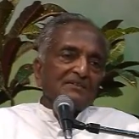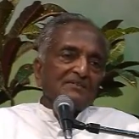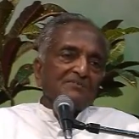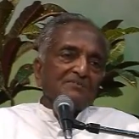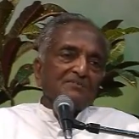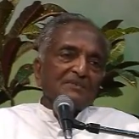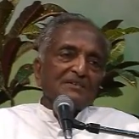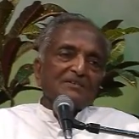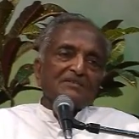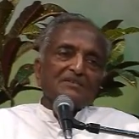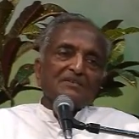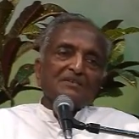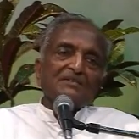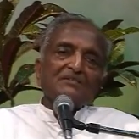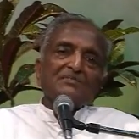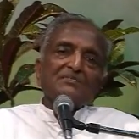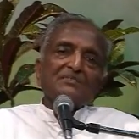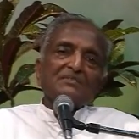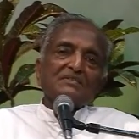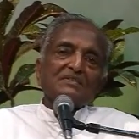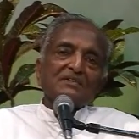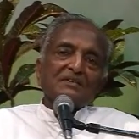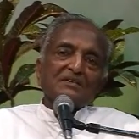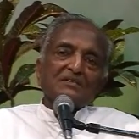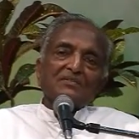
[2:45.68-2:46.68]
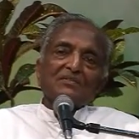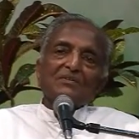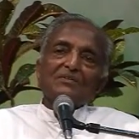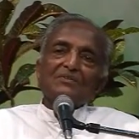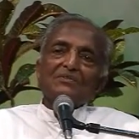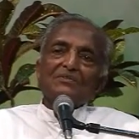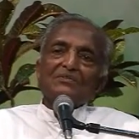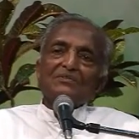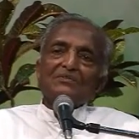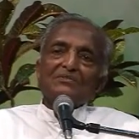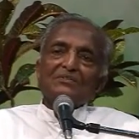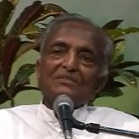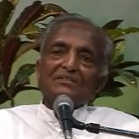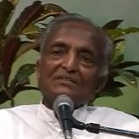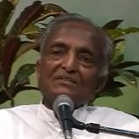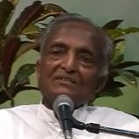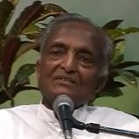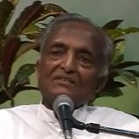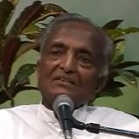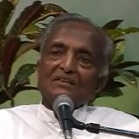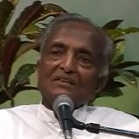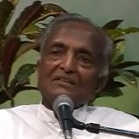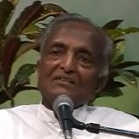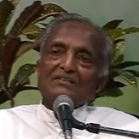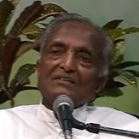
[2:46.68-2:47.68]
bishops and all those things
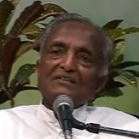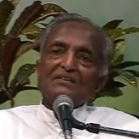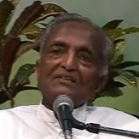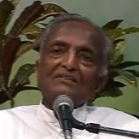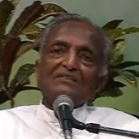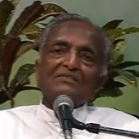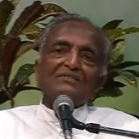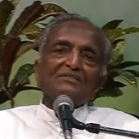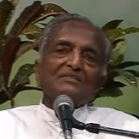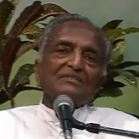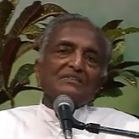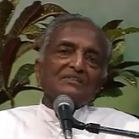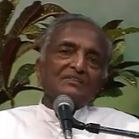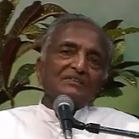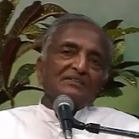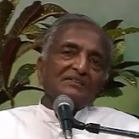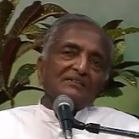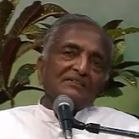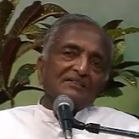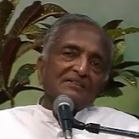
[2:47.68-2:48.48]
like that, you see.